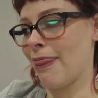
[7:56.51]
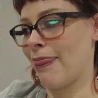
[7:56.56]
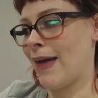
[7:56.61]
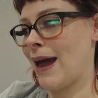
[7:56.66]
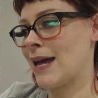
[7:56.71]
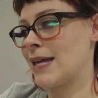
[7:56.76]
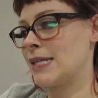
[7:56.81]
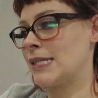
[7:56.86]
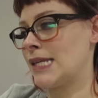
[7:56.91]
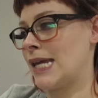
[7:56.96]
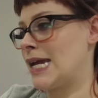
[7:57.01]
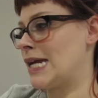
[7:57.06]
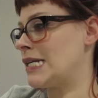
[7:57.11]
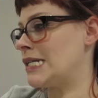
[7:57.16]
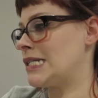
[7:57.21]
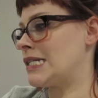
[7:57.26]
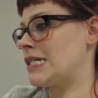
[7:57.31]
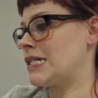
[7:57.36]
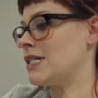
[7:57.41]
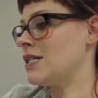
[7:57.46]
That's
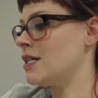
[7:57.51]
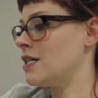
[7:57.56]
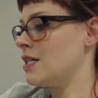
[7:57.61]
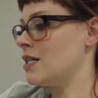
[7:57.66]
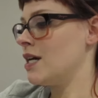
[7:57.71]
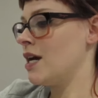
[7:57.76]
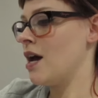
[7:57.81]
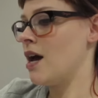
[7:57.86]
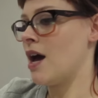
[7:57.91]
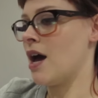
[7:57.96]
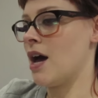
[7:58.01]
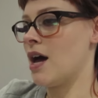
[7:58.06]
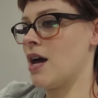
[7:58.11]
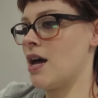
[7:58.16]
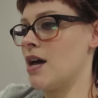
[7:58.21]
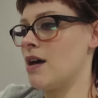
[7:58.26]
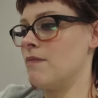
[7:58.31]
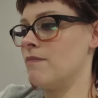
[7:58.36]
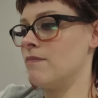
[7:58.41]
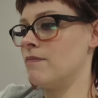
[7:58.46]
it.
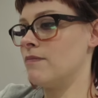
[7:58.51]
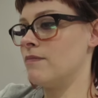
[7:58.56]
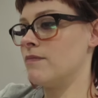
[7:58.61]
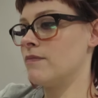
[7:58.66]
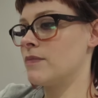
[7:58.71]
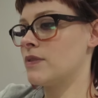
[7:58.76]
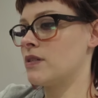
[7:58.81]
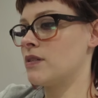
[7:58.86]
Um,